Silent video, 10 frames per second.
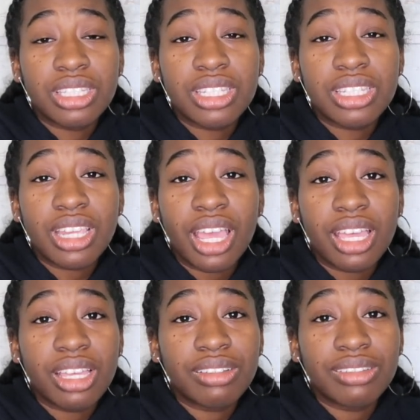
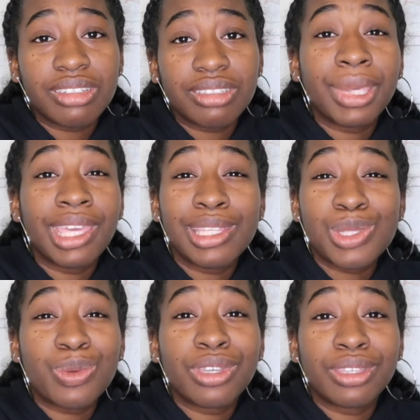child,
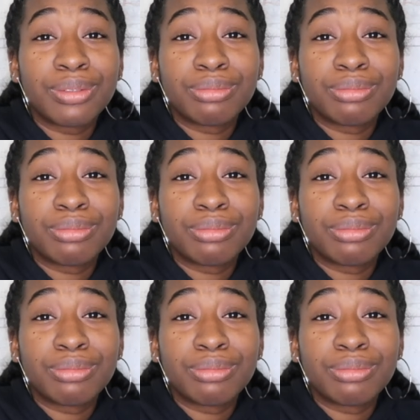guess what?